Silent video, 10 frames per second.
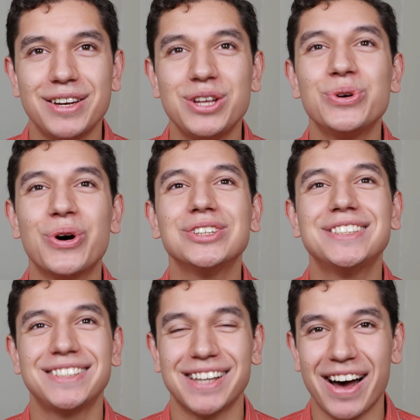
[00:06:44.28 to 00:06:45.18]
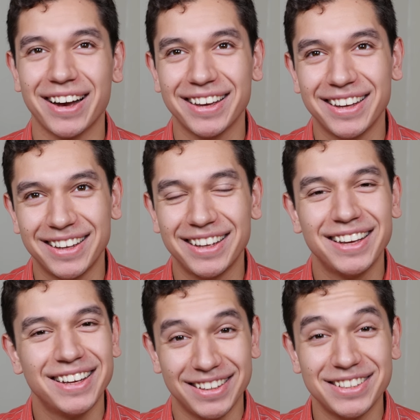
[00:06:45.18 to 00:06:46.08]
a new old stock,
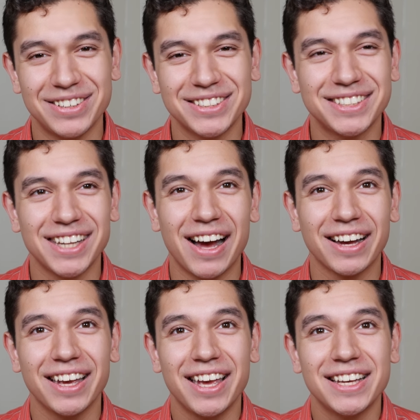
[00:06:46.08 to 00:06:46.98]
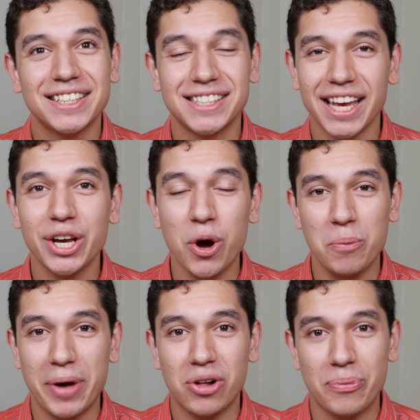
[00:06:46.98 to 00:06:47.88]
new old stock
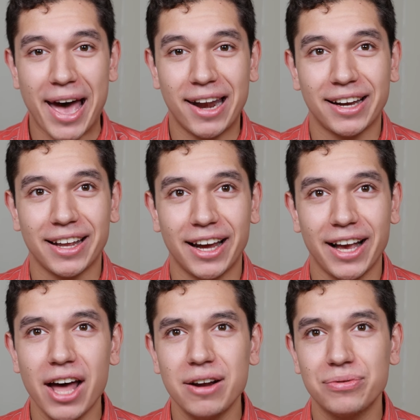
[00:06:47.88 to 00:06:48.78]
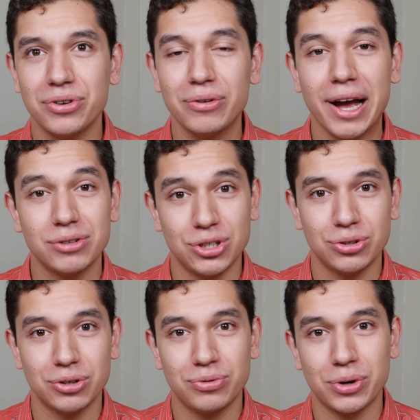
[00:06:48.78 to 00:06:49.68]
Seiko Bellmatic, and I got it for around
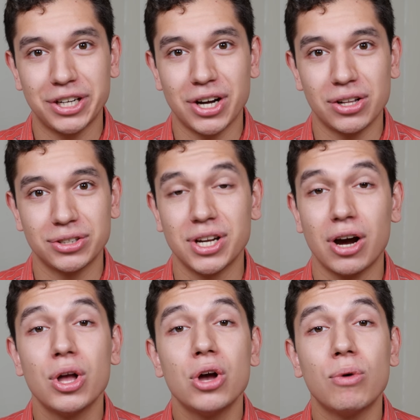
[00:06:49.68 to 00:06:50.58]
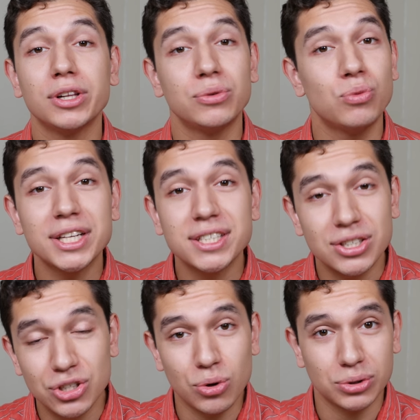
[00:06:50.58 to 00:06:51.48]
$240. Now, while it
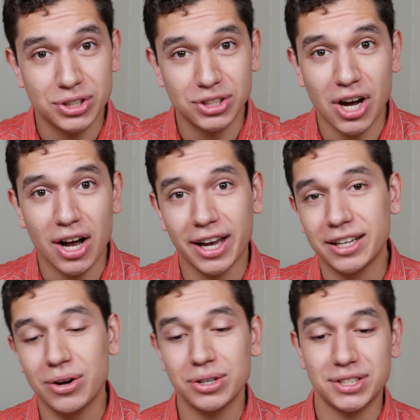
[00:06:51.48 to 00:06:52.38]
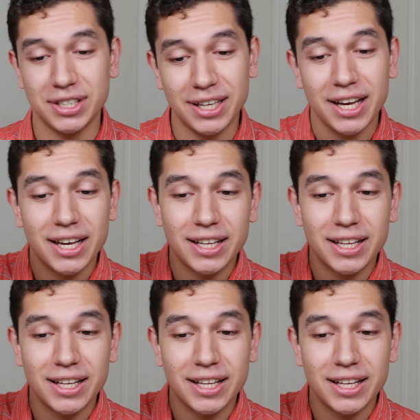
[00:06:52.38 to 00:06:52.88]
wasn't new old stock, I noticed the